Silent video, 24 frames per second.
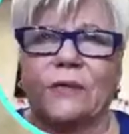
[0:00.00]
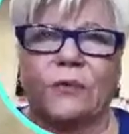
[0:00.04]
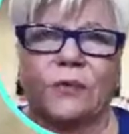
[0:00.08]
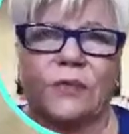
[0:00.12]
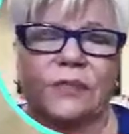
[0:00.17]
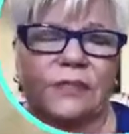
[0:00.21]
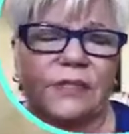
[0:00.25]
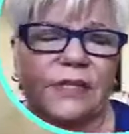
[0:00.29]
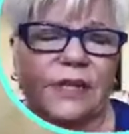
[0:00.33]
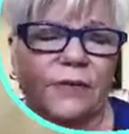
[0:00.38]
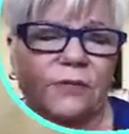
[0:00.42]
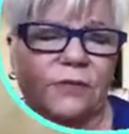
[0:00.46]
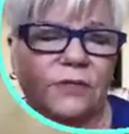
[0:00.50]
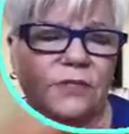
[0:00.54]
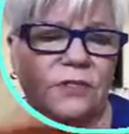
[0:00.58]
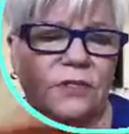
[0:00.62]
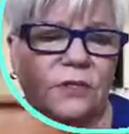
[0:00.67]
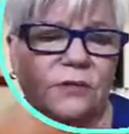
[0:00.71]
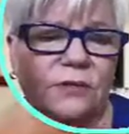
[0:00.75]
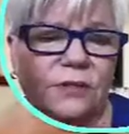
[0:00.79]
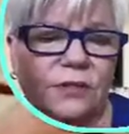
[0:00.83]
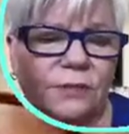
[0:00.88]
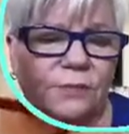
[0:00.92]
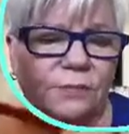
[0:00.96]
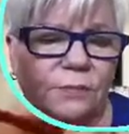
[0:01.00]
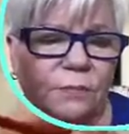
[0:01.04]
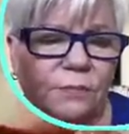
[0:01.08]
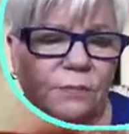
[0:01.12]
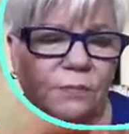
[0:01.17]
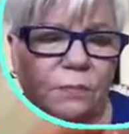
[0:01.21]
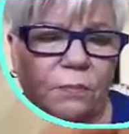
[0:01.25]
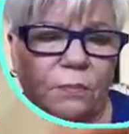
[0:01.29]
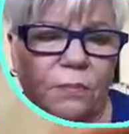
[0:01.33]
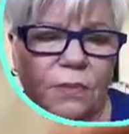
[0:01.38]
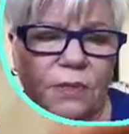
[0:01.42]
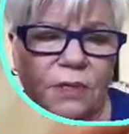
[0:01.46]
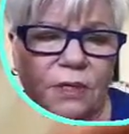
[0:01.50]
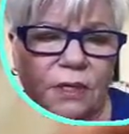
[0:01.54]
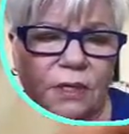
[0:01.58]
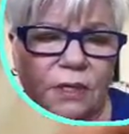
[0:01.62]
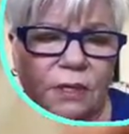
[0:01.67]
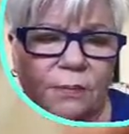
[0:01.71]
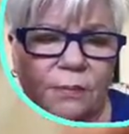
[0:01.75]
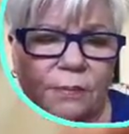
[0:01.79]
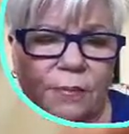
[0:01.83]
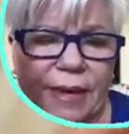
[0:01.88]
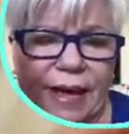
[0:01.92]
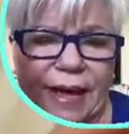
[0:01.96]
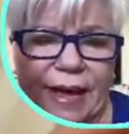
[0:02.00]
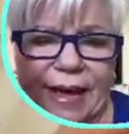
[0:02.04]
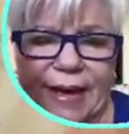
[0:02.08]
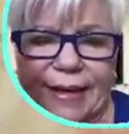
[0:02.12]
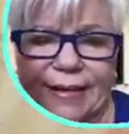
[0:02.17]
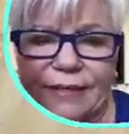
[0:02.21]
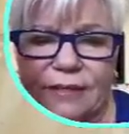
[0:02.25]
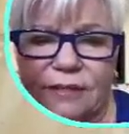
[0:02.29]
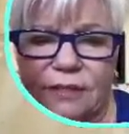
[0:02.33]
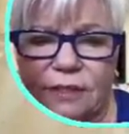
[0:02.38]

one that was on the pack,